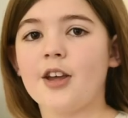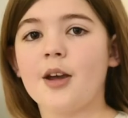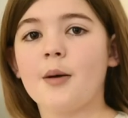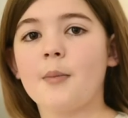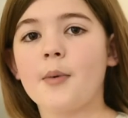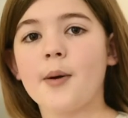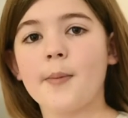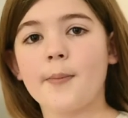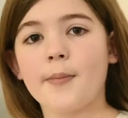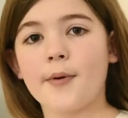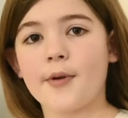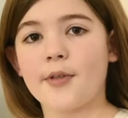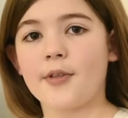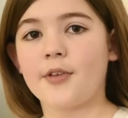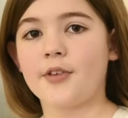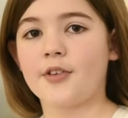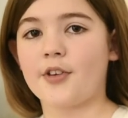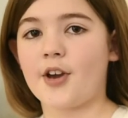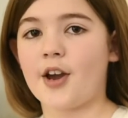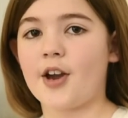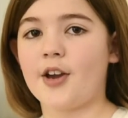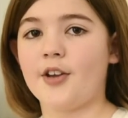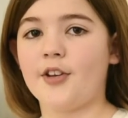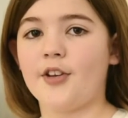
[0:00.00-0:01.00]
year my brother
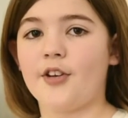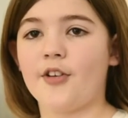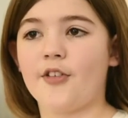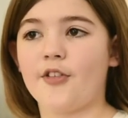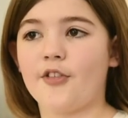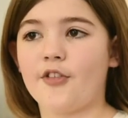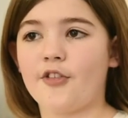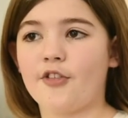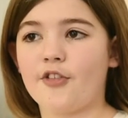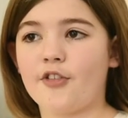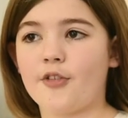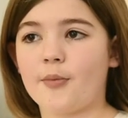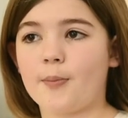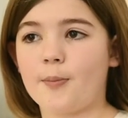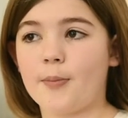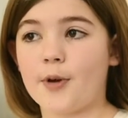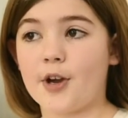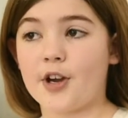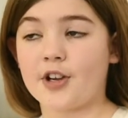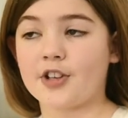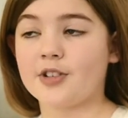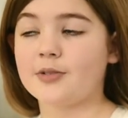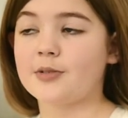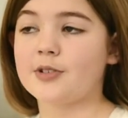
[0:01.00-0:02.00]
died of
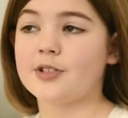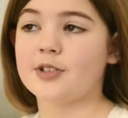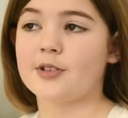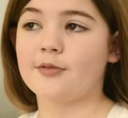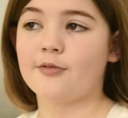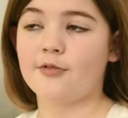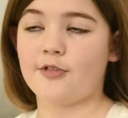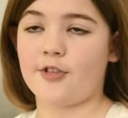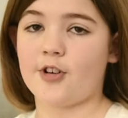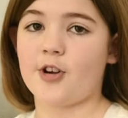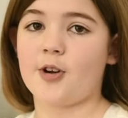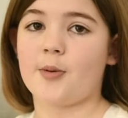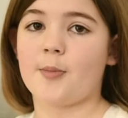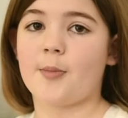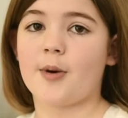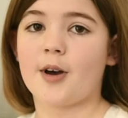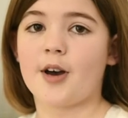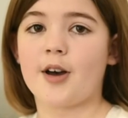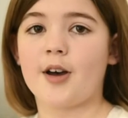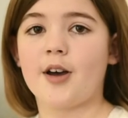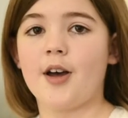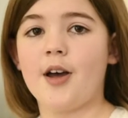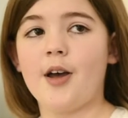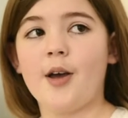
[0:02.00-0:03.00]
Burkitt's
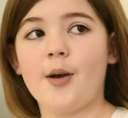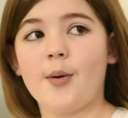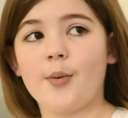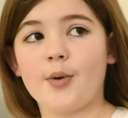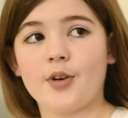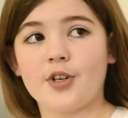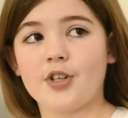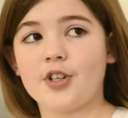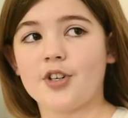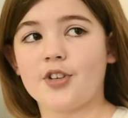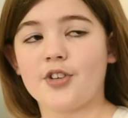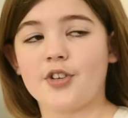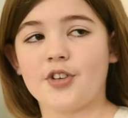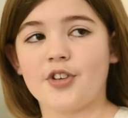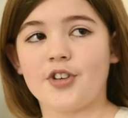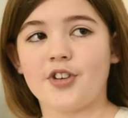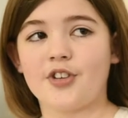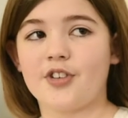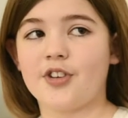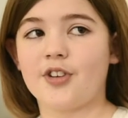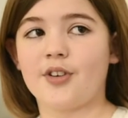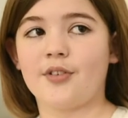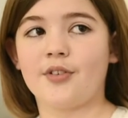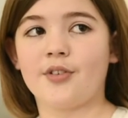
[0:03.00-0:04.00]
lymphoma, which is a
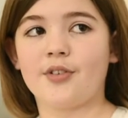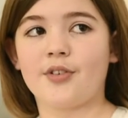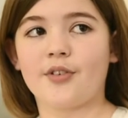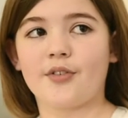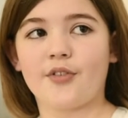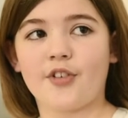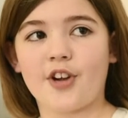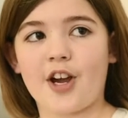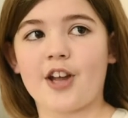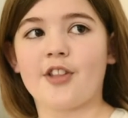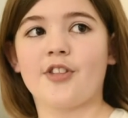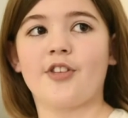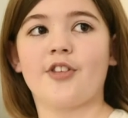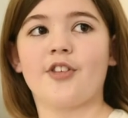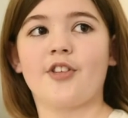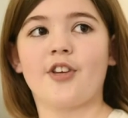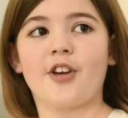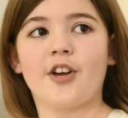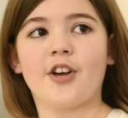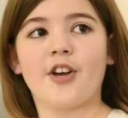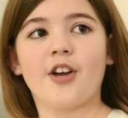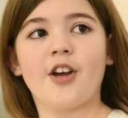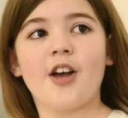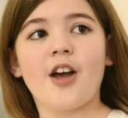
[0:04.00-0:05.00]
disease of
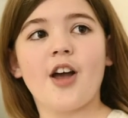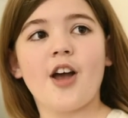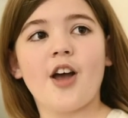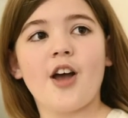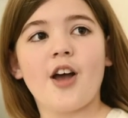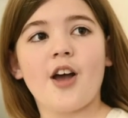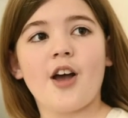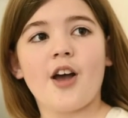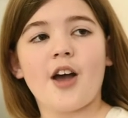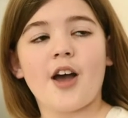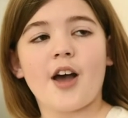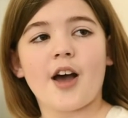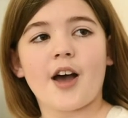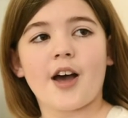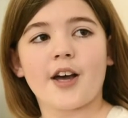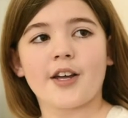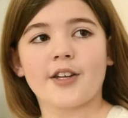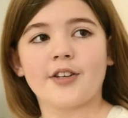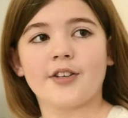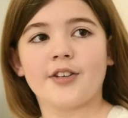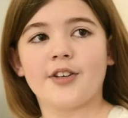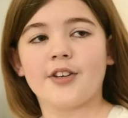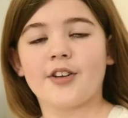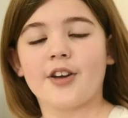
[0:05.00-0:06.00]
cancer.
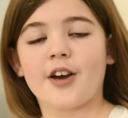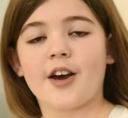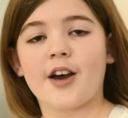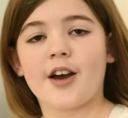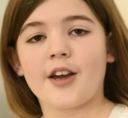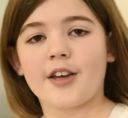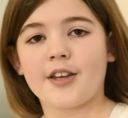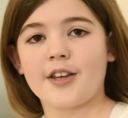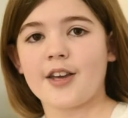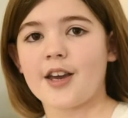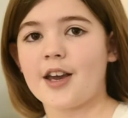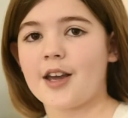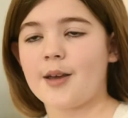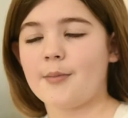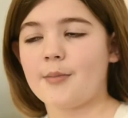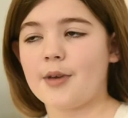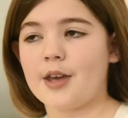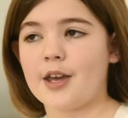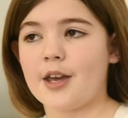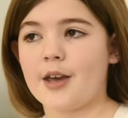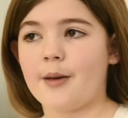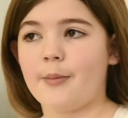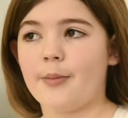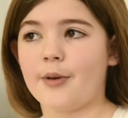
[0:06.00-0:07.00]
And I came
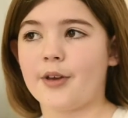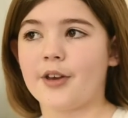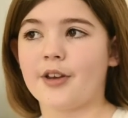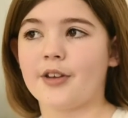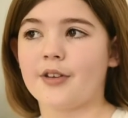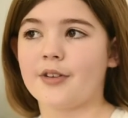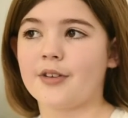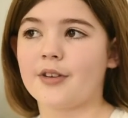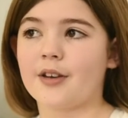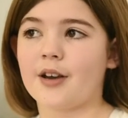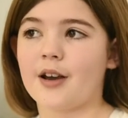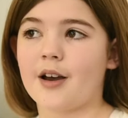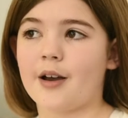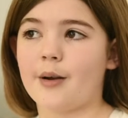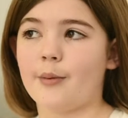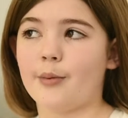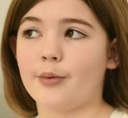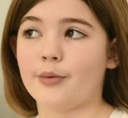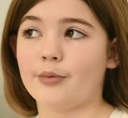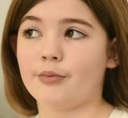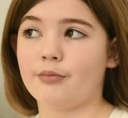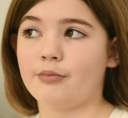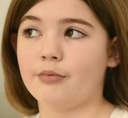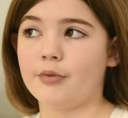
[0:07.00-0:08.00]
here because I
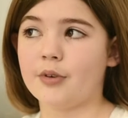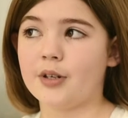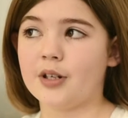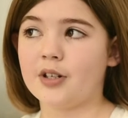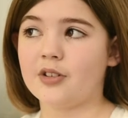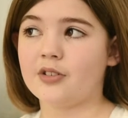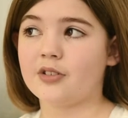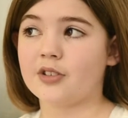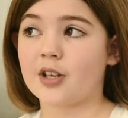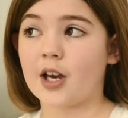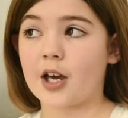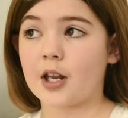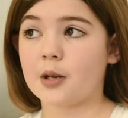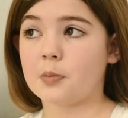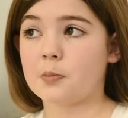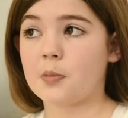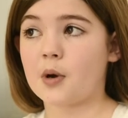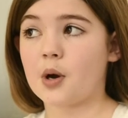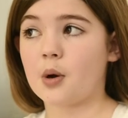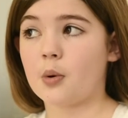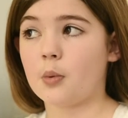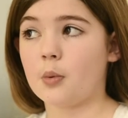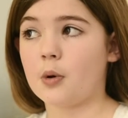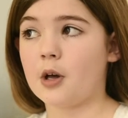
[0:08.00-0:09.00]
was really sad
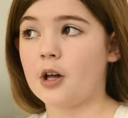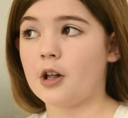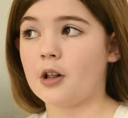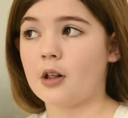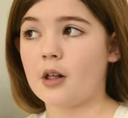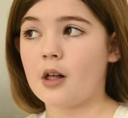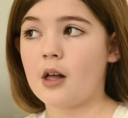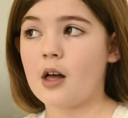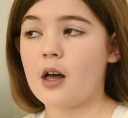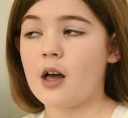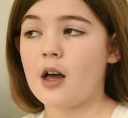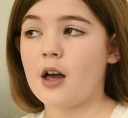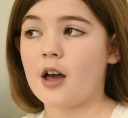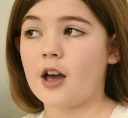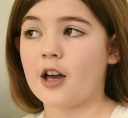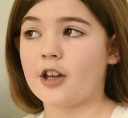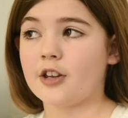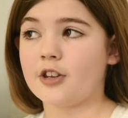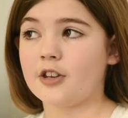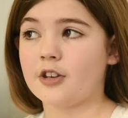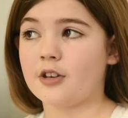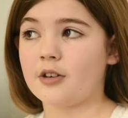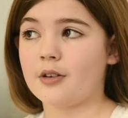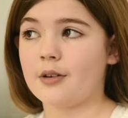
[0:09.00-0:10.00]
about Will.
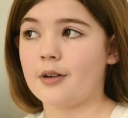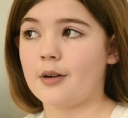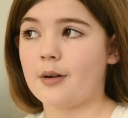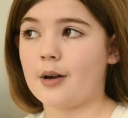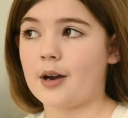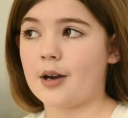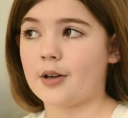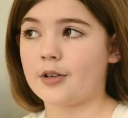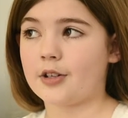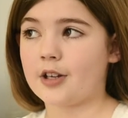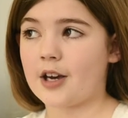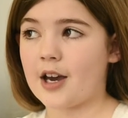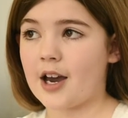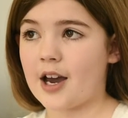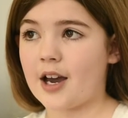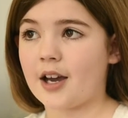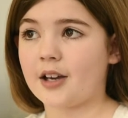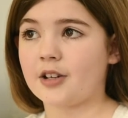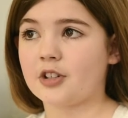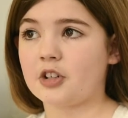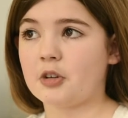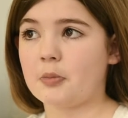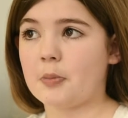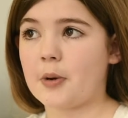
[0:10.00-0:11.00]
I didn't know how to
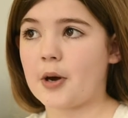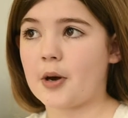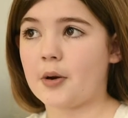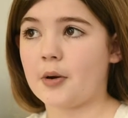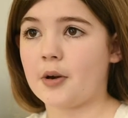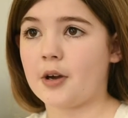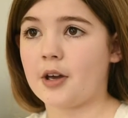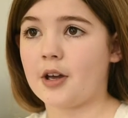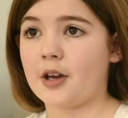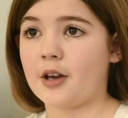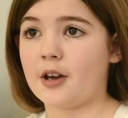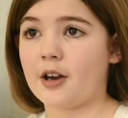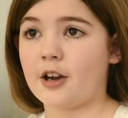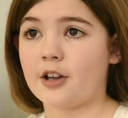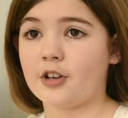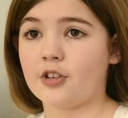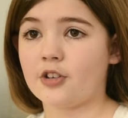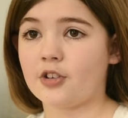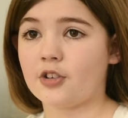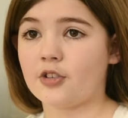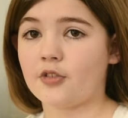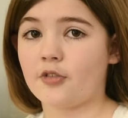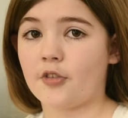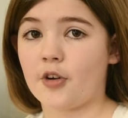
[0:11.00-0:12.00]
act about it. I
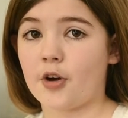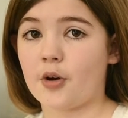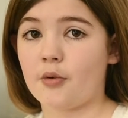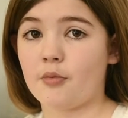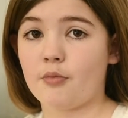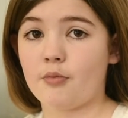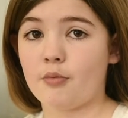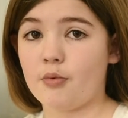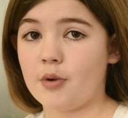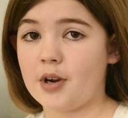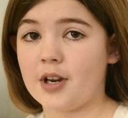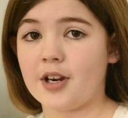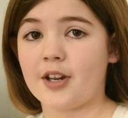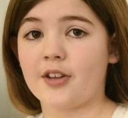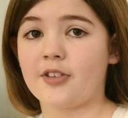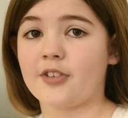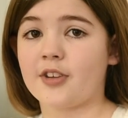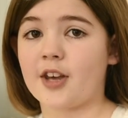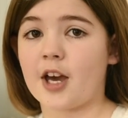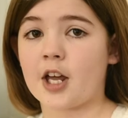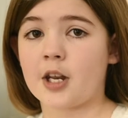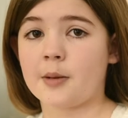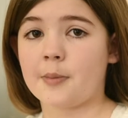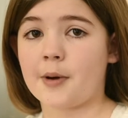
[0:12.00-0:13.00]
just felt really
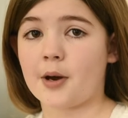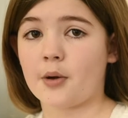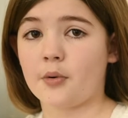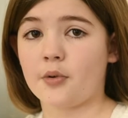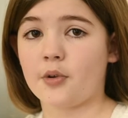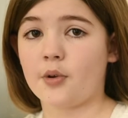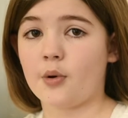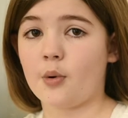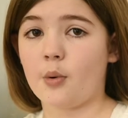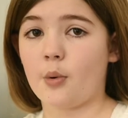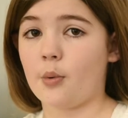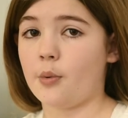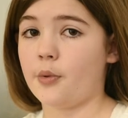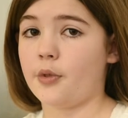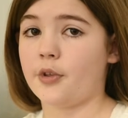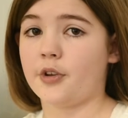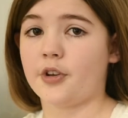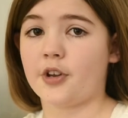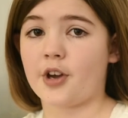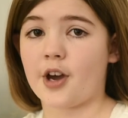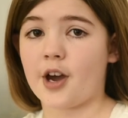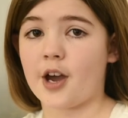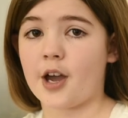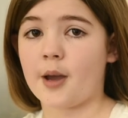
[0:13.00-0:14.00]
sad about it all the
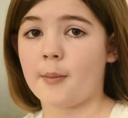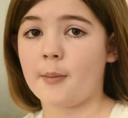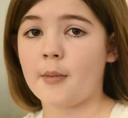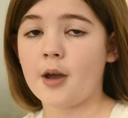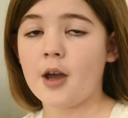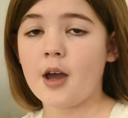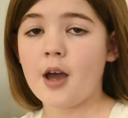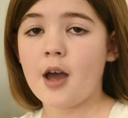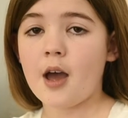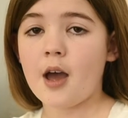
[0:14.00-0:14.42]
time,